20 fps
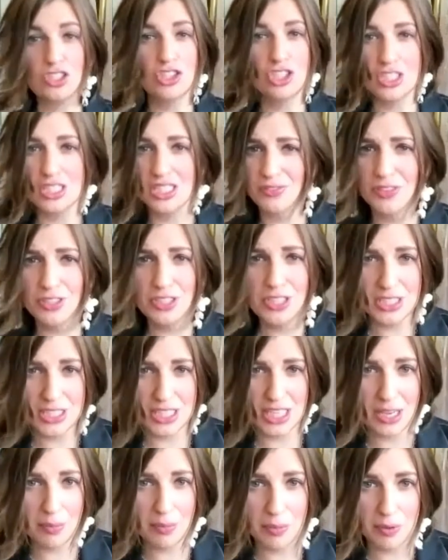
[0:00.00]
just for
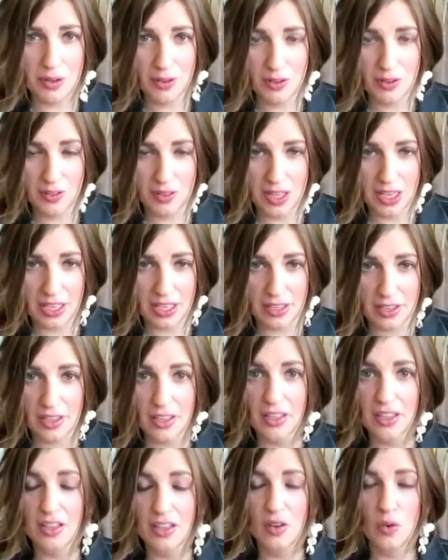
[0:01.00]
example, like
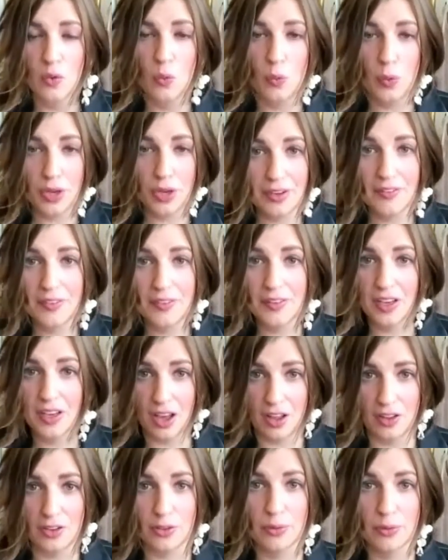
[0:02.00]
wearing the
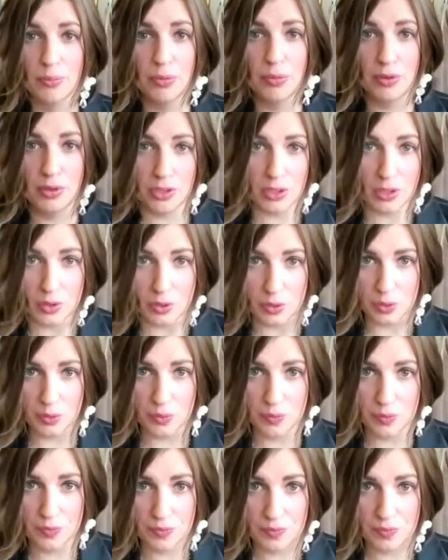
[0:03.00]
color
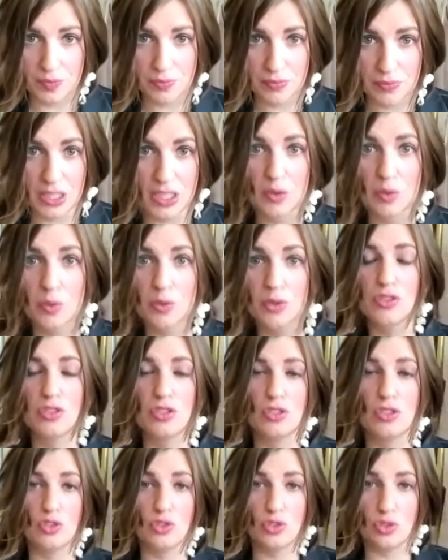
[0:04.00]
blue
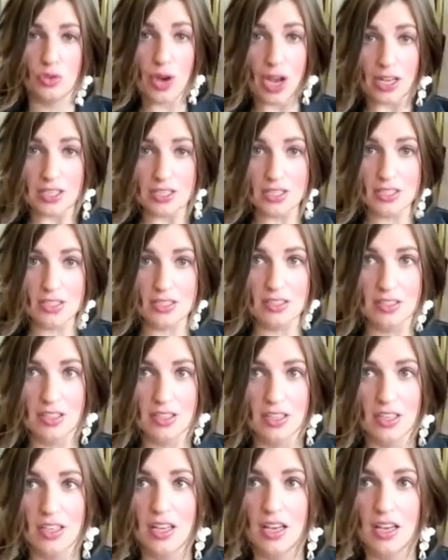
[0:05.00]
equals trust.